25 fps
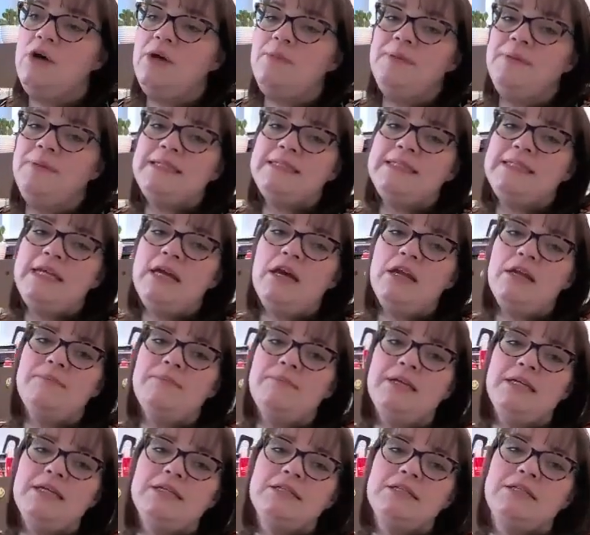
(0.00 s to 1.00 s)

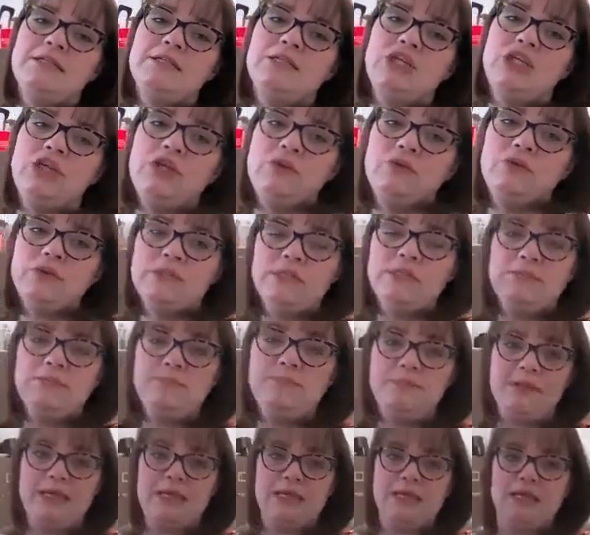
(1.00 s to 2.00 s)
episiotomies used to
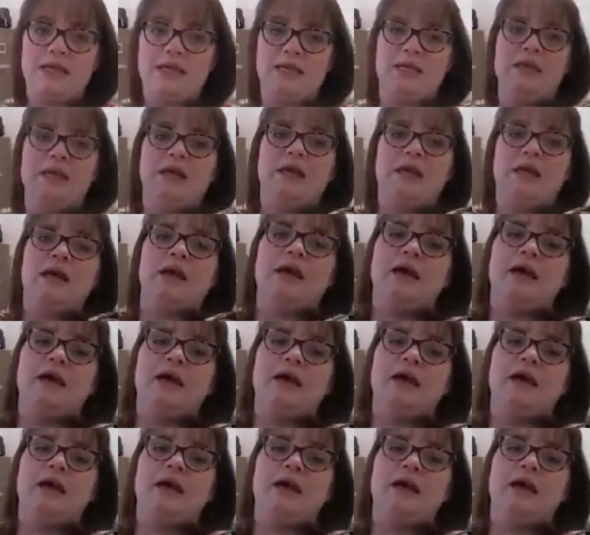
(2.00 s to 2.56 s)
be